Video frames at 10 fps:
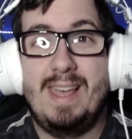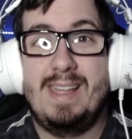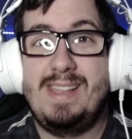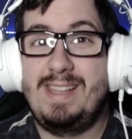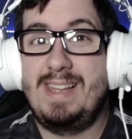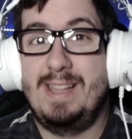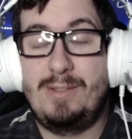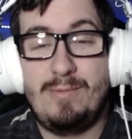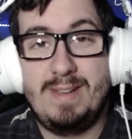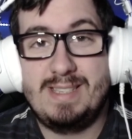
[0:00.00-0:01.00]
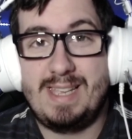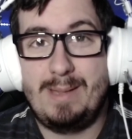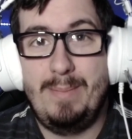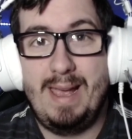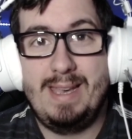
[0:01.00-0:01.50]
he can't risk it,
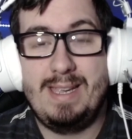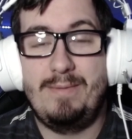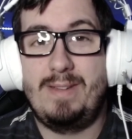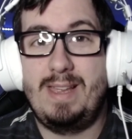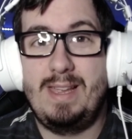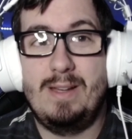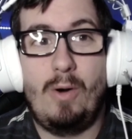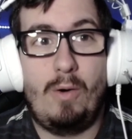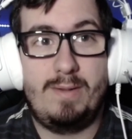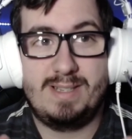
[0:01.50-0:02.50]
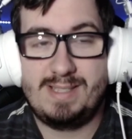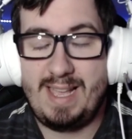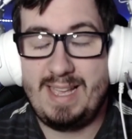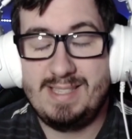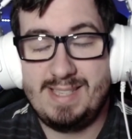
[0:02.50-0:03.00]
man. If he
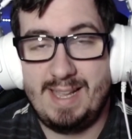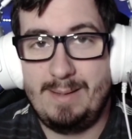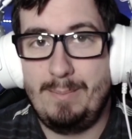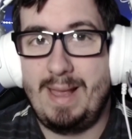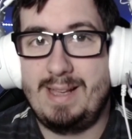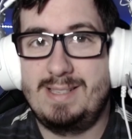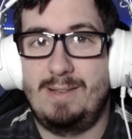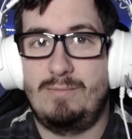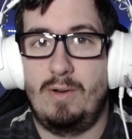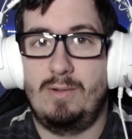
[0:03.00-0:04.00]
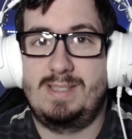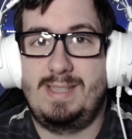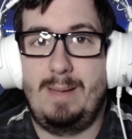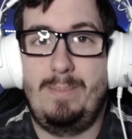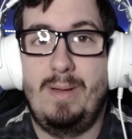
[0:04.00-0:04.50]
overstays and makes a wrong
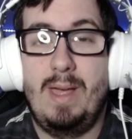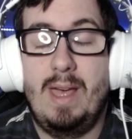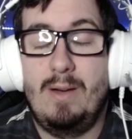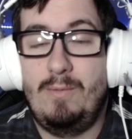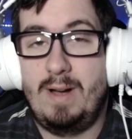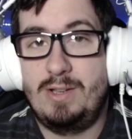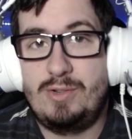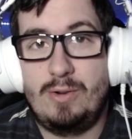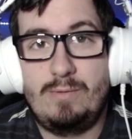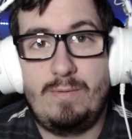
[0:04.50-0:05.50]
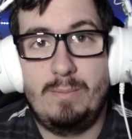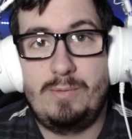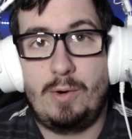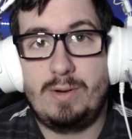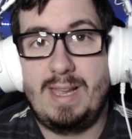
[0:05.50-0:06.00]
step, one shot from
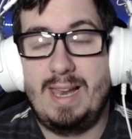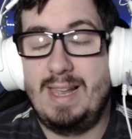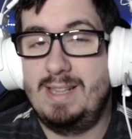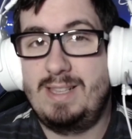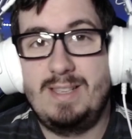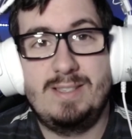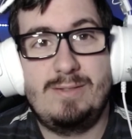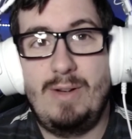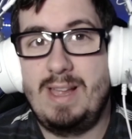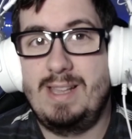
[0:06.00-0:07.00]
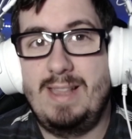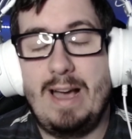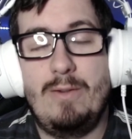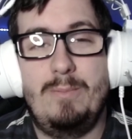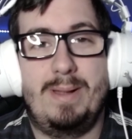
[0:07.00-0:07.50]
Thorkell and he's going
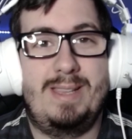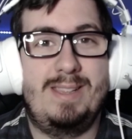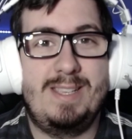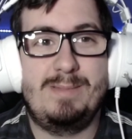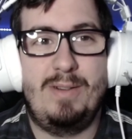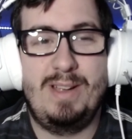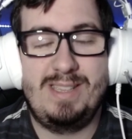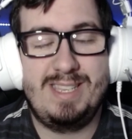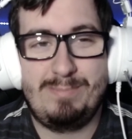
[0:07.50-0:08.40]
down. But at this point is